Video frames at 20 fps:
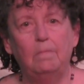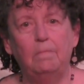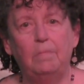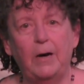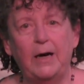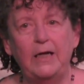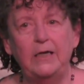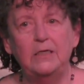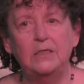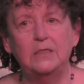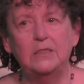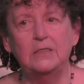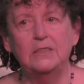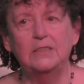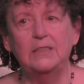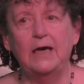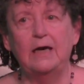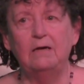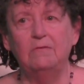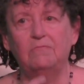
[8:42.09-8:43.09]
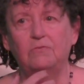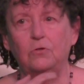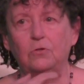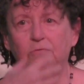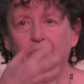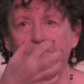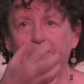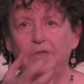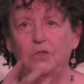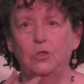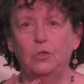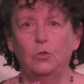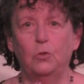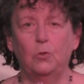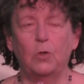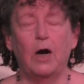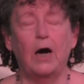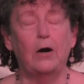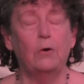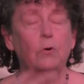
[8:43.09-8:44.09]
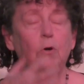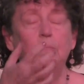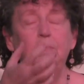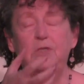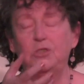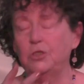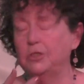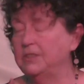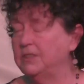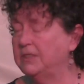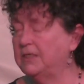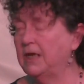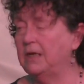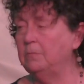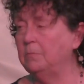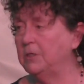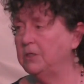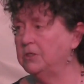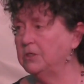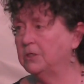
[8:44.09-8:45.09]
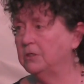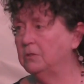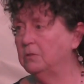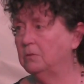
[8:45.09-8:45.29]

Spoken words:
but does that fulfill our mission statement?